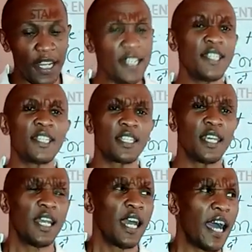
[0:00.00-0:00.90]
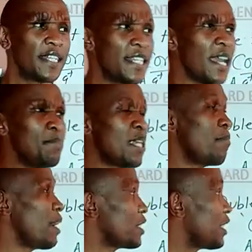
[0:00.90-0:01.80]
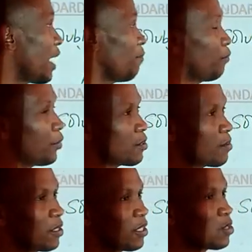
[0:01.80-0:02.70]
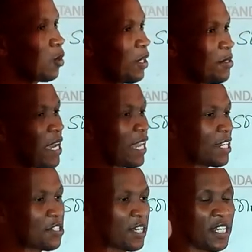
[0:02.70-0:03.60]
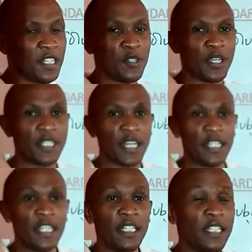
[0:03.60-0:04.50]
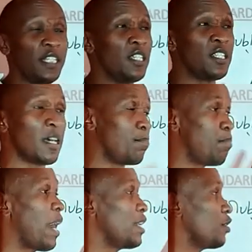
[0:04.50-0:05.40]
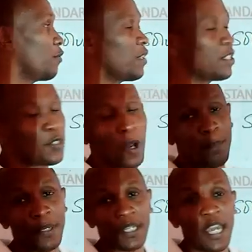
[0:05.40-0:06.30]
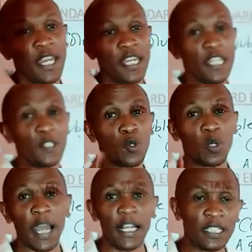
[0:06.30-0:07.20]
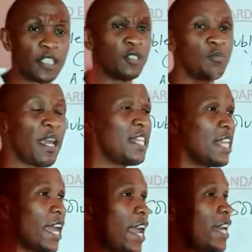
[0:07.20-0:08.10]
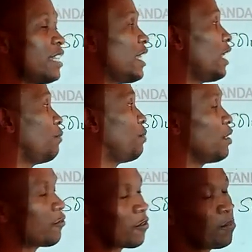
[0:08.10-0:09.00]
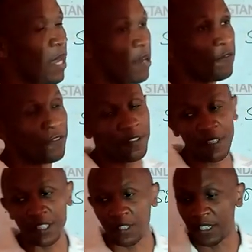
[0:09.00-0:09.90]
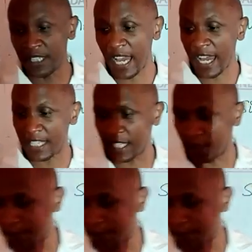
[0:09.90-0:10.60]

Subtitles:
Let's attempt some examples, because what we are actually interested in this part of the topic is to calculate the enthalpies from empirical data.